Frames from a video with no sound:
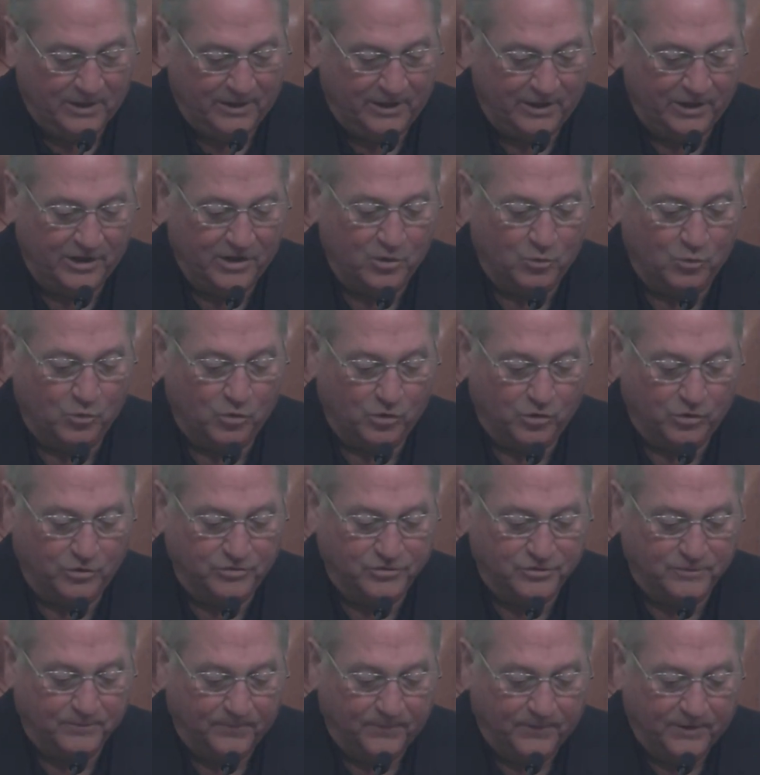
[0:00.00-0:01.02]
In other
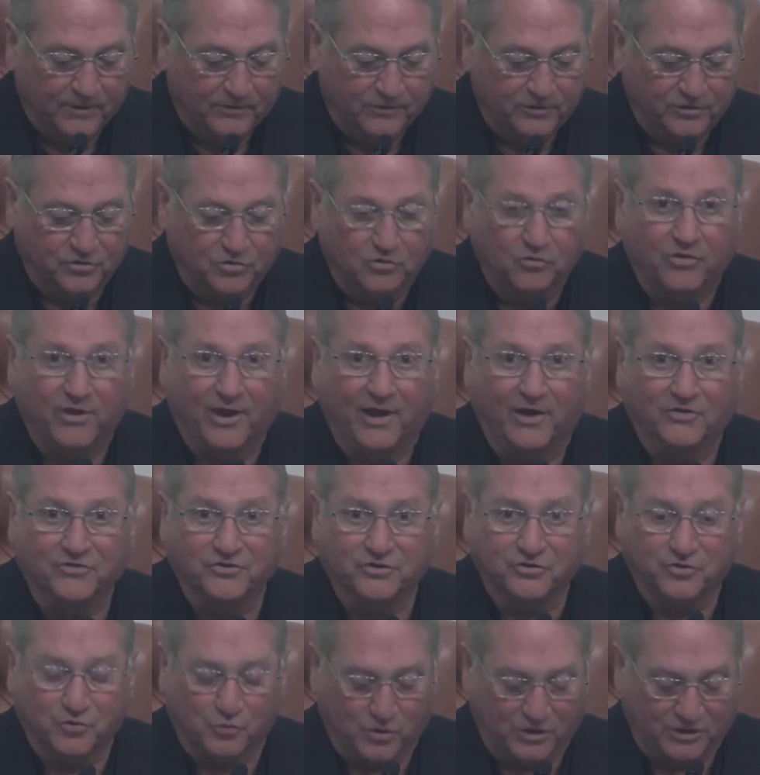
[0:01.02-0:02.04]
words, the
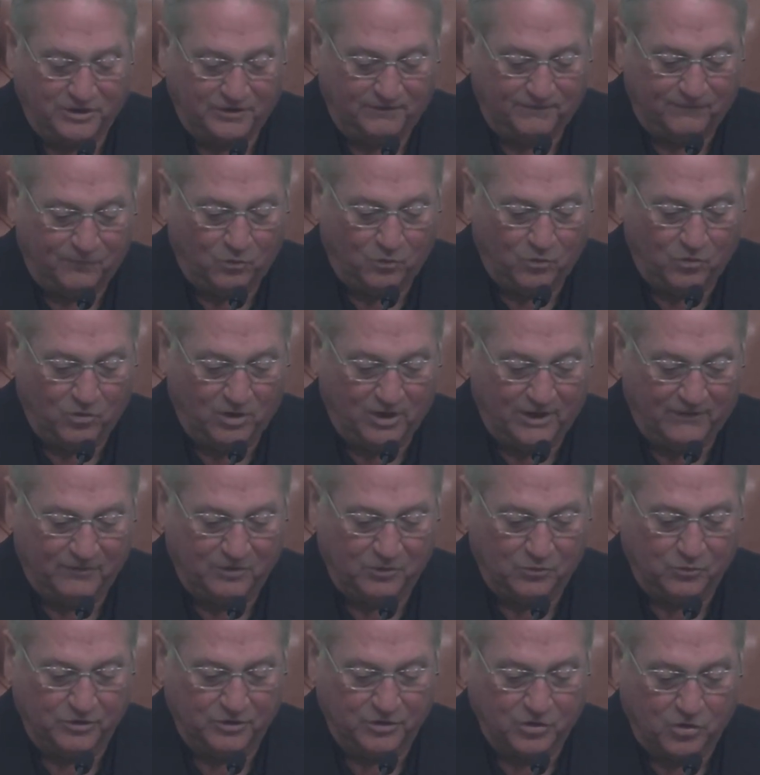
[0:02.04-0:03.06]
2024
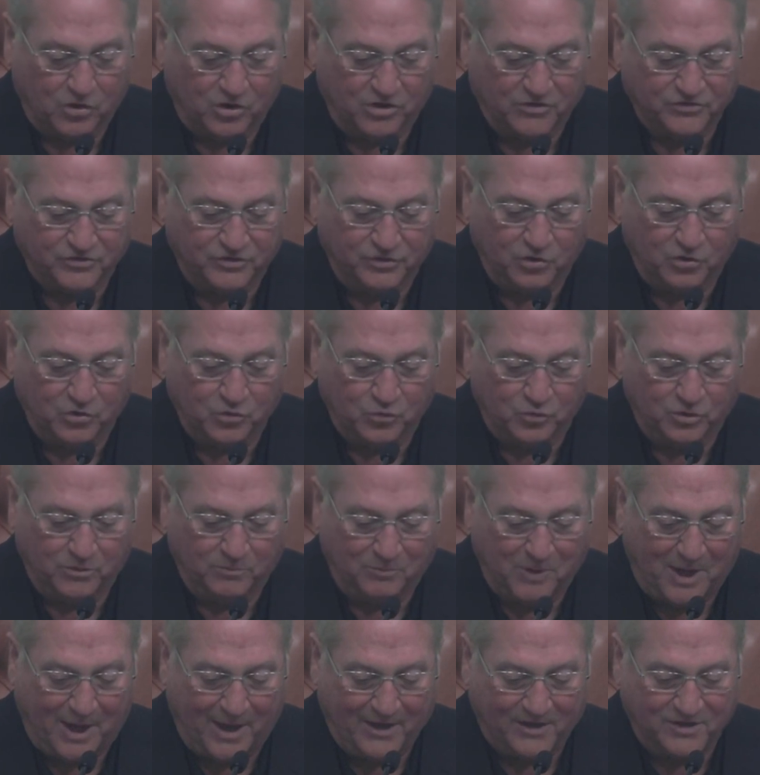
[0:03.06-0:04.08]
levy would cost the
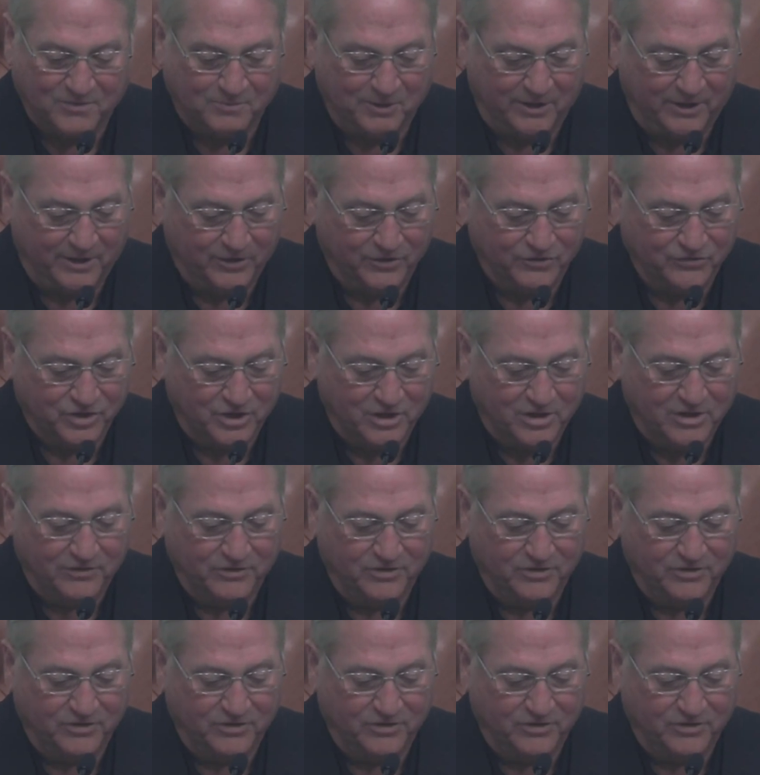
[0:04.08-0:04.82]
Oakwood taxpayers